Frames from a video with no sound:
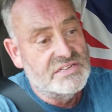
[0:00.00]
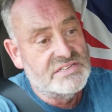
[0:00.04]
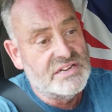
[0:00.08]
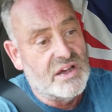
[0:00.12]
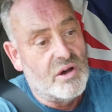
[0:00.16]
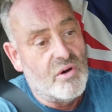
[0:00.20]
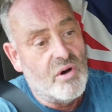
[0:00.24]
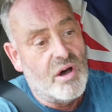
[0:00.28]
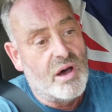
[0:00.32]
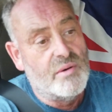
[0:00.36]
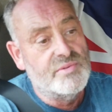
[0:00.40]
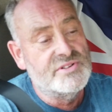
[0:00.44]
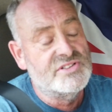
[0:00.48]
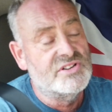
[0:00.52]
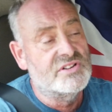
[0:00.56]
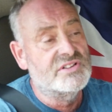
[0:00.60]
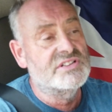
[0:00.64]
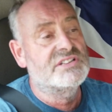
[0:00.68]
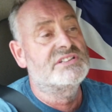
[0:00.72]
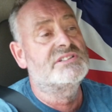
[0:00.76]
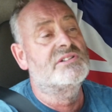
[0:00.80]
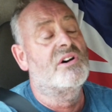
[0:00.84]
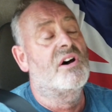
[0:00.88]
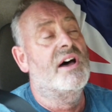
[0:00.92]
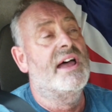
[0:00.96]
So I was
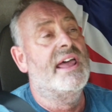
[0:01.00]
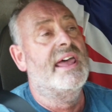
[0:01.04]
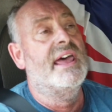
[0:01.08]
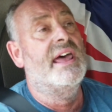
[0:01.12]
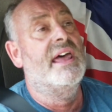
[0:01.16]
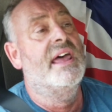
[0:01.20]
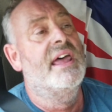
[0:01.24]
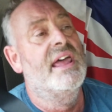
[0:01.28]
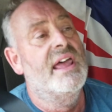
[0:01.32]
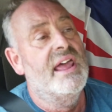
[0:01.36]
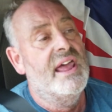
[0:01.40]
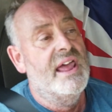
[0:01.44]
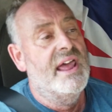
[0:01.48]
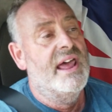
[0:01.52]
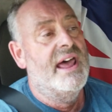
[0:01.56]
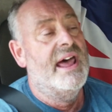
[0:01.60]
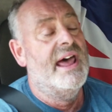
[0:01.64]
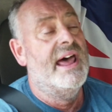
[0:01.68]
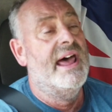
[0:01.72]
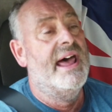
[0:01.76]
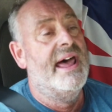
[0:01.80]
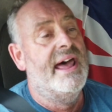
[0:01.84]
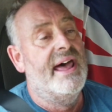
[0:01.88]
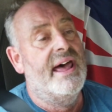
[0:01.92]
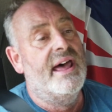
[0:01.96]
on site
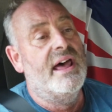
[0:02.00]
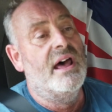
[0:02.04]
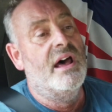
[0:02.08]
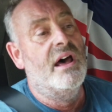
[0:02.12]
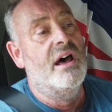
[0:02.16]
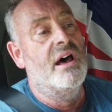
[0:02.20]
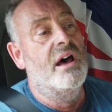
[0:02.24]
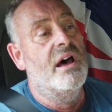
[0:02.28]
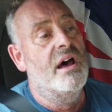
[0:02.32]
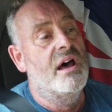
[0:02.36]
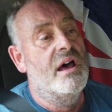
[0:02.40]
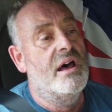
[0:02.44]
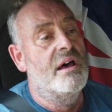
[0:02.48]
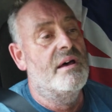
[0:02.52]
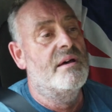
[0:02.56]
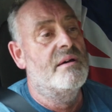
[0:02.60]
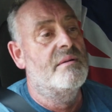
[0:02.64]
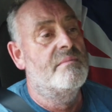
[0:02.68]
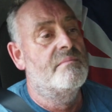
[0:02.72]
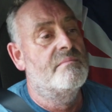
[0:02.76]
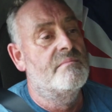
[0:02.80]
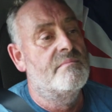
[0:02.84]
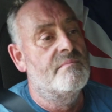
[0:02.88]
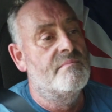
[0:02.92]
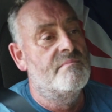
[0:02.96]
at
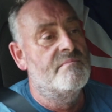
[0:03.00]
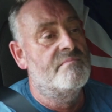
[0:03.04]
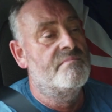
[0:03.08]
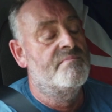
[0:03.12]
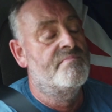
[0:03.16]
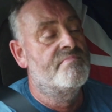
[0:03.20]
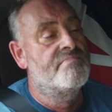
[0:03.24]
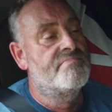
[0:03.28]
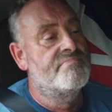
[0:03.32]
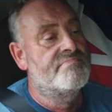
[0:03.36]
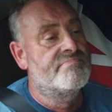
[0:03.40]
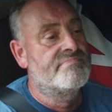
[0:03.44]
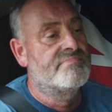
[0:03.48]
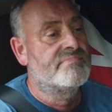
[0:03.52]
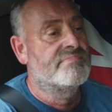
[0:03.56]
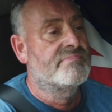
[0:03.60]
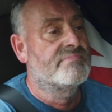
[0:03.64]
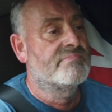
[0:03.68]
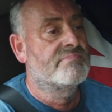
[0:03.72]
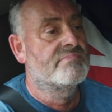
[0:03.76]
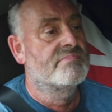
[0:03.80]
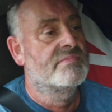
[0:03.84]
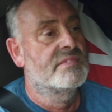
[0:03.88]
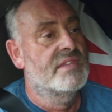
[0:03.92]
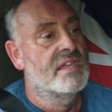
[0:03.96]

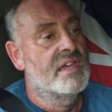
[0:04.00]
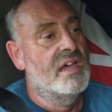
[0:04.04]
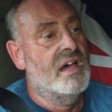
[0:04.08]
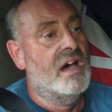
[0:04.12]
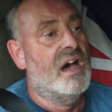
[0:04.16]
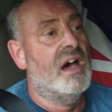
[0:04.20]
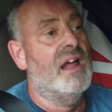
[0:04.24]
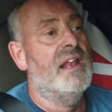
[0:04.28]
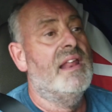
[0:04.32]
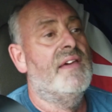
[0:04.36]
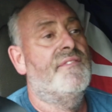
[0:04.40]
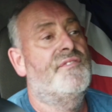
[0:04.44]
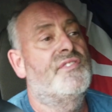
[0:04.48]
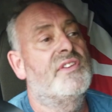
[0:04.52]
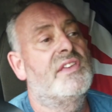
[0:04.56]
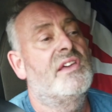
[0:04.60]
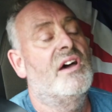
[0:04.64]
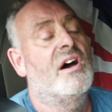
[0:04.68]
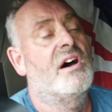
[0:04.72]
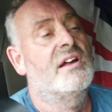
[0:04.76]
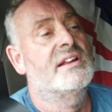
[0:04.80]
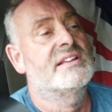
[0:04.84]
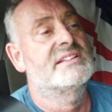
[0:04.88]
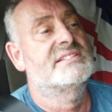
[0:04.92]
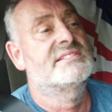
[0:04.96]
um, I left the
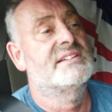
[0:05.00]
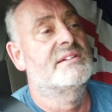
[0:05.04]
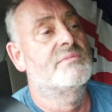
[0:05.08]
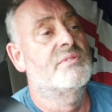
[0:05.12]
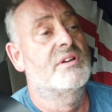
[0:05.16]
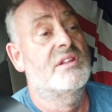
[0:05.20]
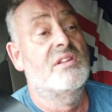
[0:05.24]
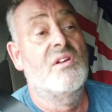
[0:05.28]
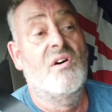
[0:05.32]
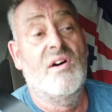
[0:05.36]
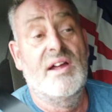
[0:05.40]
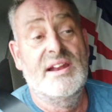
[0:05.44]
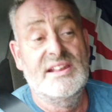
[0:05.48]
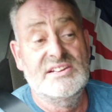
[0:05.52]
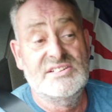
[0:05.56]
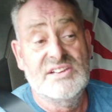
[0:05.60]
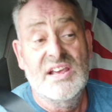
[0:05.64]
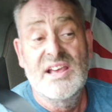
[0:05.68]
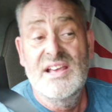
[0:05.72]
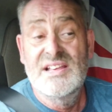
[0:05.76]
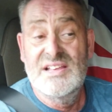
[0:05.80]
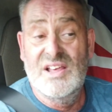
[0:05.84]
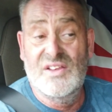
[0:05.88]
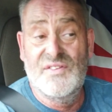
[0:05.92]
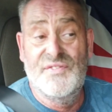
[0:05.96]
yard at say what nine ish.
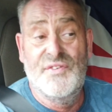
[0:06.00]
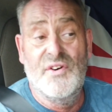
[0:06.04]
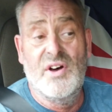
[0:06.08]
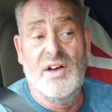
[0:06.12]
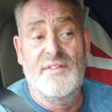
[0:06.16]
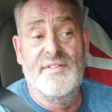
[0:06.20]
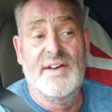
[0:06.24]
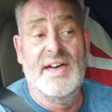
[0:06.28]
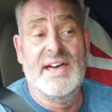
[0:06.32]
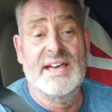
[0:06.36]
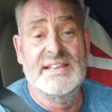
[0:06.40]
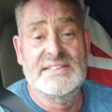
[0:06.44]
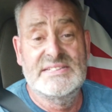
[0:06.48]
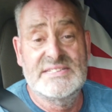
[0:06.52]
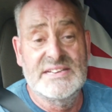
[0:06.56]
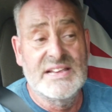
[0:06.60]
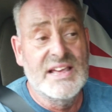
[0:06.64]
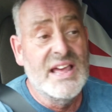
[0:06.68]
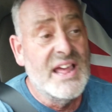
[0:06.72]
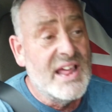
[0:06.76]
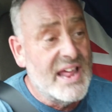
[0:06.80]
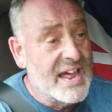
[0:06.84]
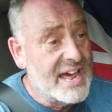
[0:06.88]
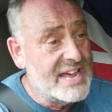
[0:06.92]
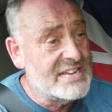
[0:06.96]
That's five hours.
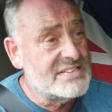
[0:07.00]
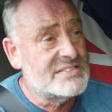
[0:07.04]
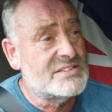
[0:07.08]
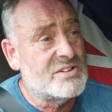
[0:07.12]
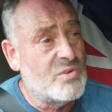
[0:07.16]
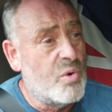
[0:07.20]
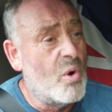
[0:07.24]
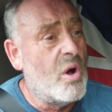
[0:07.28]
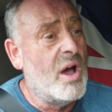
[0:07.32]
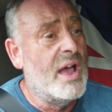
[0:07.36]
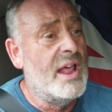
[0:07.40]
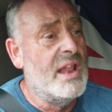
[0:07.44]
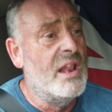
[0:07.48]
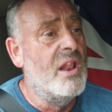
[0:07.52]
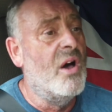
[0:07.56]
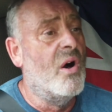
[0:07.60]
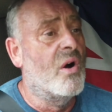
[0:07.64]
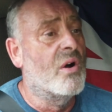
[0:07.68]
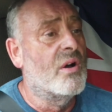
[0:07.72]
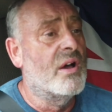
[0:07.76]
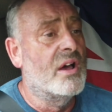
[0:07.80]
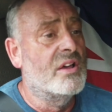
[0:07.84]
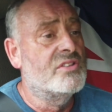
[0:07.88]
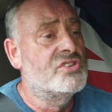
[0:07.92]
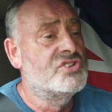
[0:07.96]
That's quite
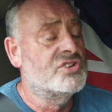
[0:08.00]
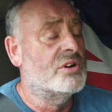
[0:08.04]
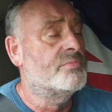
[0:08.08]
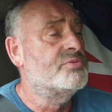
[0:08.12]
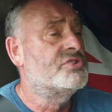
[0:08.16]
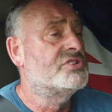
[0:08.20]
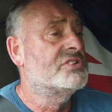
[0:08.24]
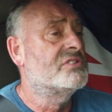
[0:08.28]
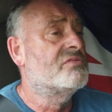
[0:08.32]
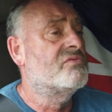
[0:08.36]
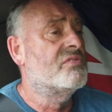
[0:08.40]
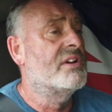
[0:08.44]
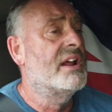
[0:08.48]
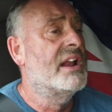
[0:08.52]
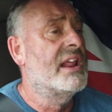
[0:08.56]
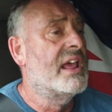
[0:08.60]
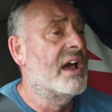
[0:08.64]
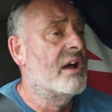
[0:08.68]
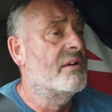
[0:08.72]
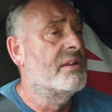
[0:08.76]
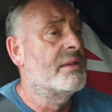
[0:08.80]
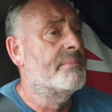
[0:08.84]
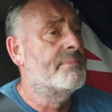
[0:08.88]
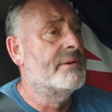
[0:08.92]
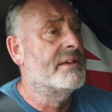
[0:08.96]
long. A job should
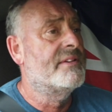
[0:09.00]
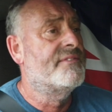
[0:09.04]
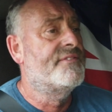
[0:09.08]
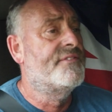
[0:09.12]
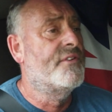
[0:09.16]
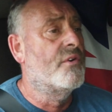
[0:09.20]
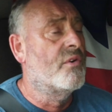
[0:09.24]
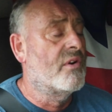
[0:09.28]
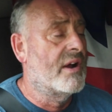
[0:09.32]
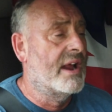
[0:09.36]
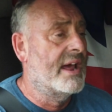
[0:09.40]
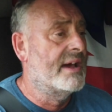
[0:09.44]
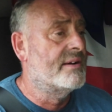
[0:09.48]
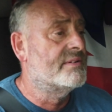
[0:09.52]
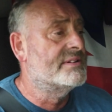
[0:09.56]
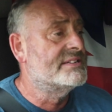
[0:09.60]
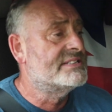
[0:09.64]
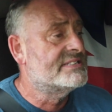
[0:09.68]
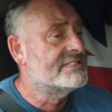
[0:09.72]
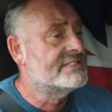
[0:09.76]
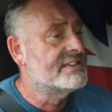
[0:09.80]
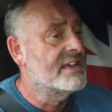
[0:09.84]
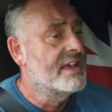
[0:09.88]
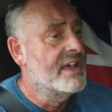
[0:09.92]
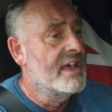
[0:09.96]
really only be four
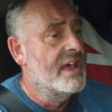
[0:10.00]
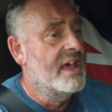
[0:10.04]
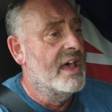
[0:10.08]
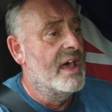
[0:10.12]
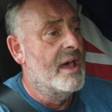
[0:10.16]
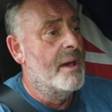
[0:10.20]
hours.